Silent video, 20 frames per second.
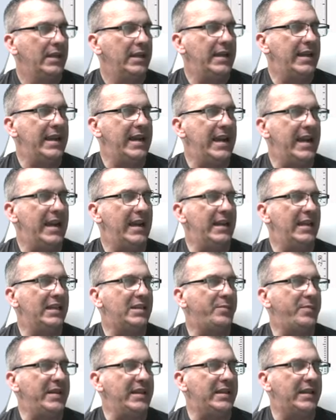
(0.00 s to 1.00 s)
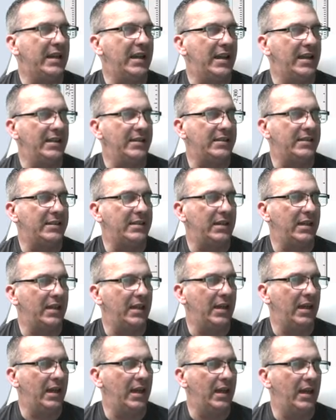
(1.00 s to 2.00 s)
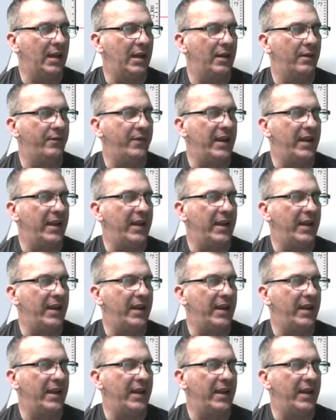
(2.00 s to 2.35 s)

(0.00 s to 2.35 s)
and it's because of